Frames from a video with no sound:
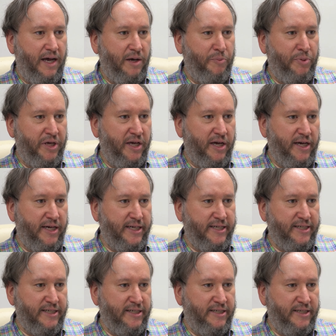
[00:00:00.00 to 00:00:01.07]

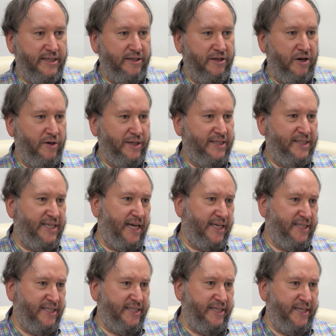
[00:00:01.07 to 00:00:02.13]
because, you know, it's
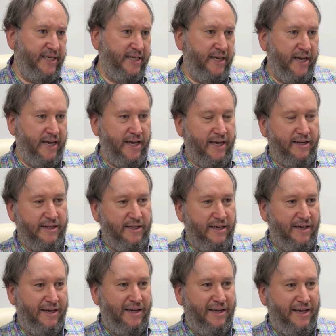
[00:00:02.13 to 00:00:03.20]
sexy and
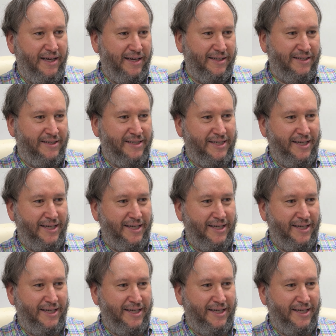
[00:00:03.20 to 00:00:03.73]
it's,